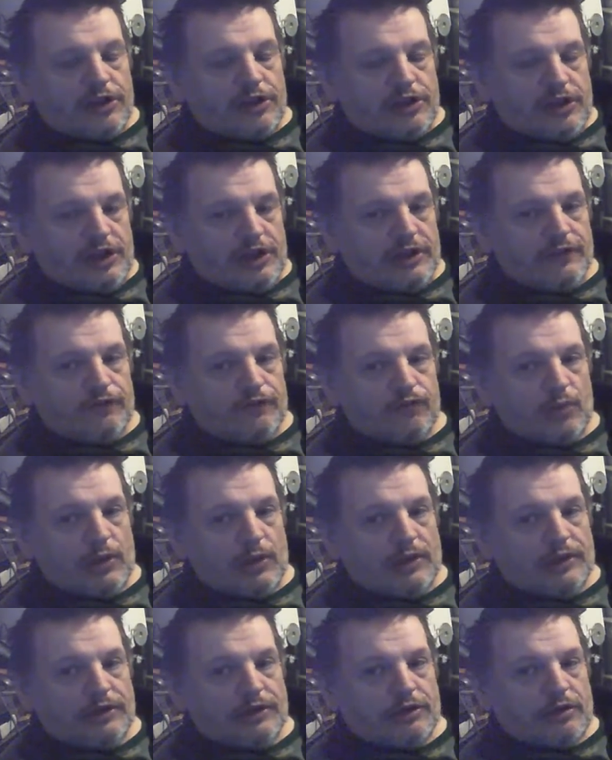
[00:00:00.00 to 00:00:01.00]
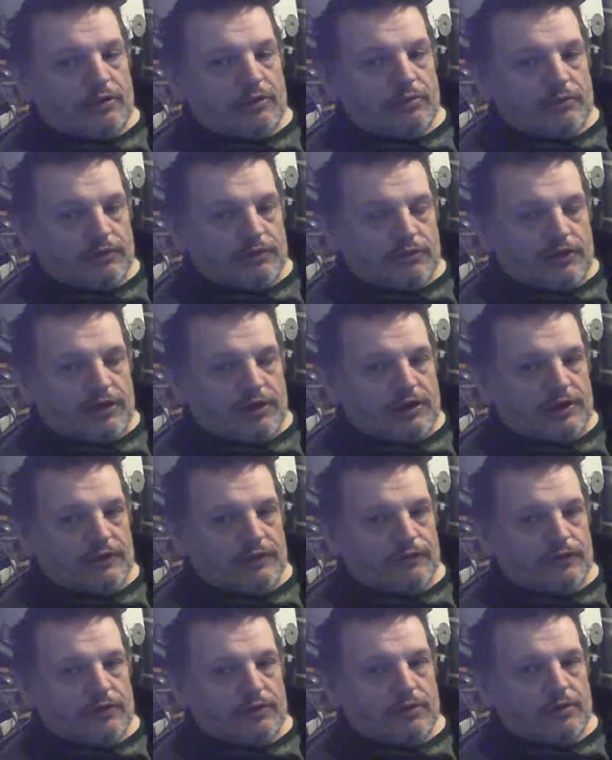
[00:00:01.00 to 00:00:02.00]
cave dwelling, you know,
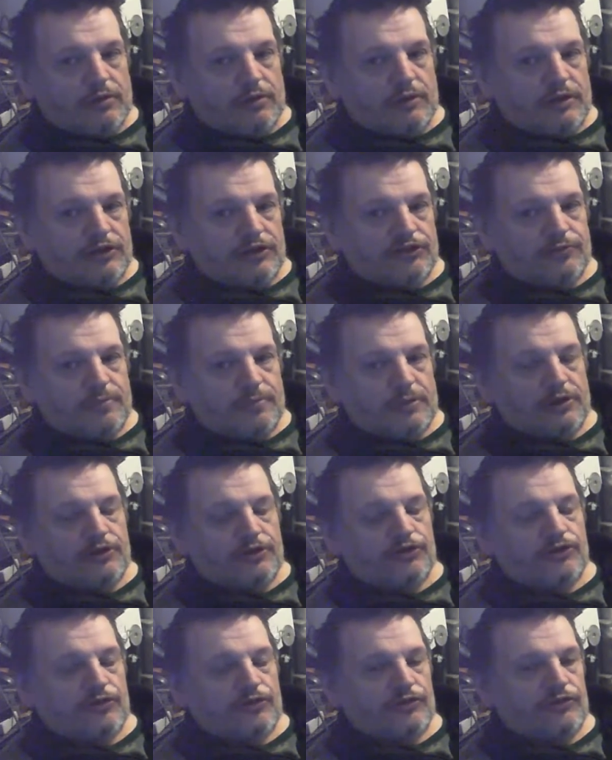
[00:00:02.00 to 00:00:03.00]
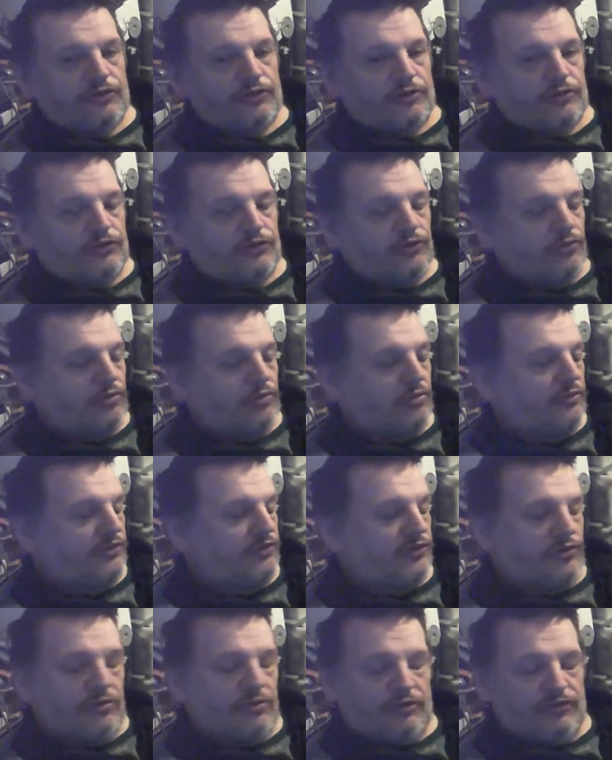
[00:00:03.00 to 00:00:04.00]
cave explanations and
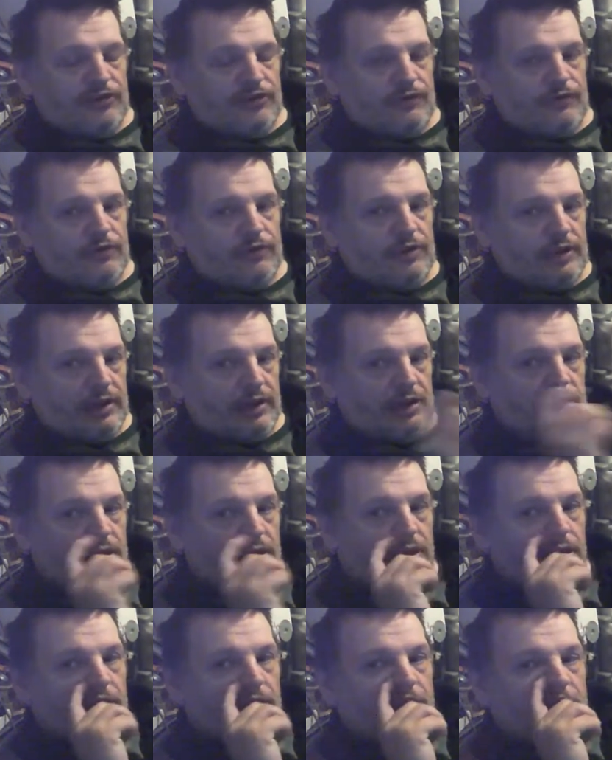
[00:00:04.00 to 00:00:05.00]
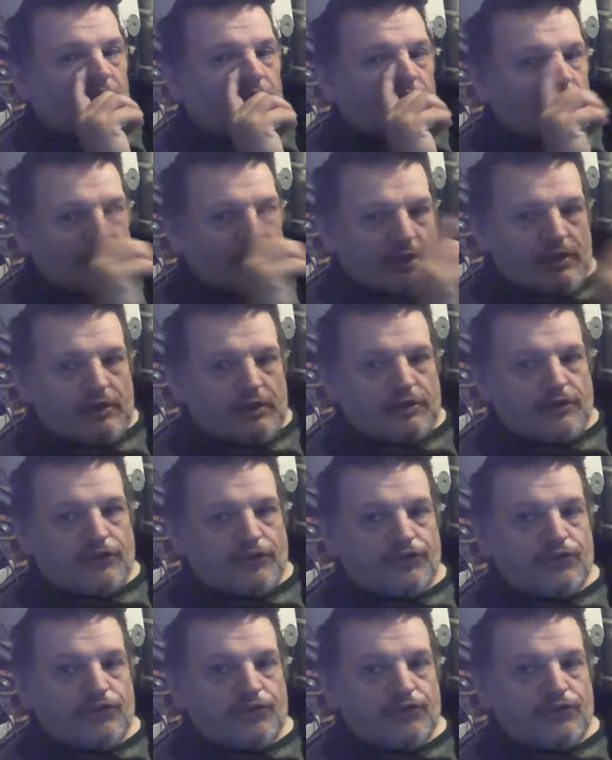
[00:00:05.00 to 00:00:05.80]
stuff like that.